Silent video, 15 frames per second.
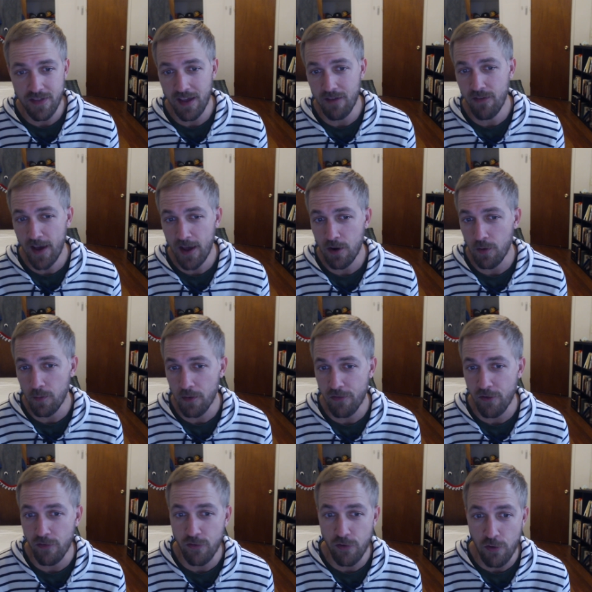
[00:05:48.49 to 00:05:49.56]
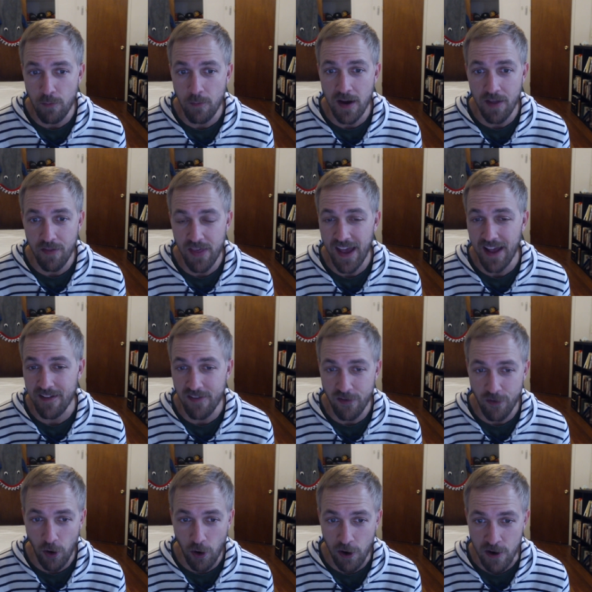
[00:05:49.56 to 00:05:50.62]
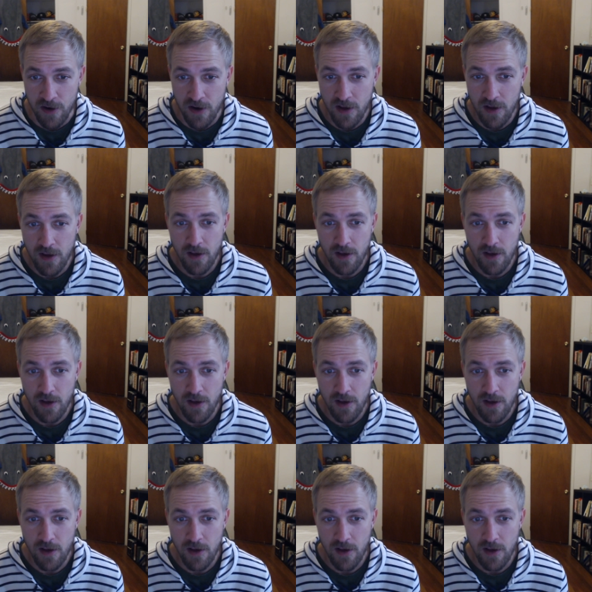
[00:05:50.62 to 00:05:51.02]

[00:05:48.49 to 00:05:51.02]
They've had almost a 2-month head start